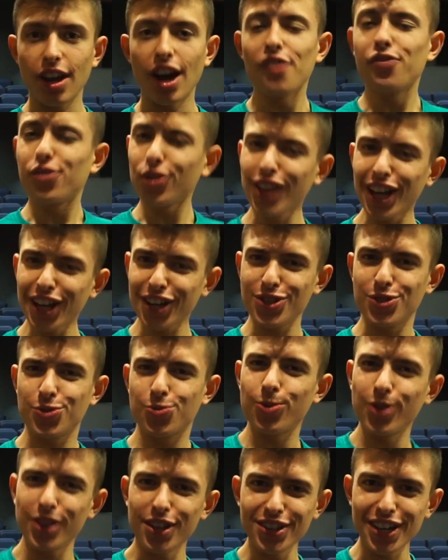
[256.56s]
I feel like it's
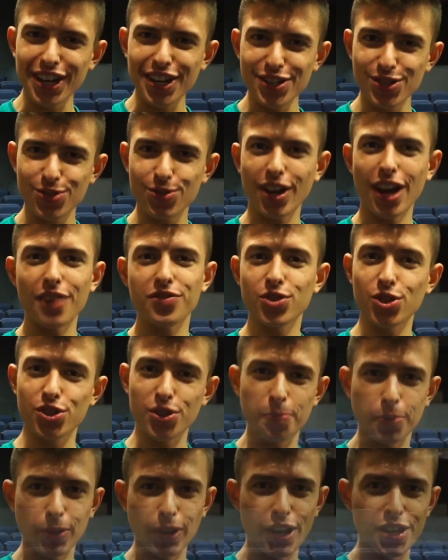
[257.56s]
really nice to have such
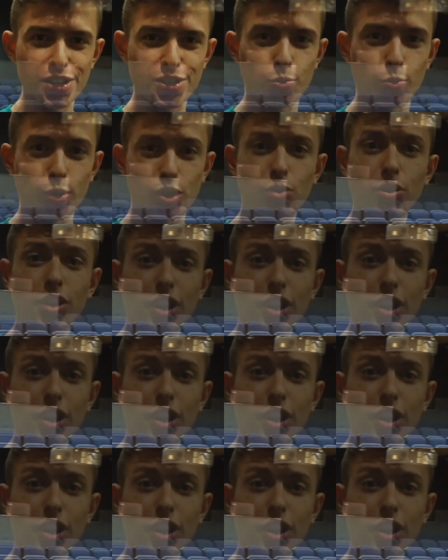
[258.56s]
a place where you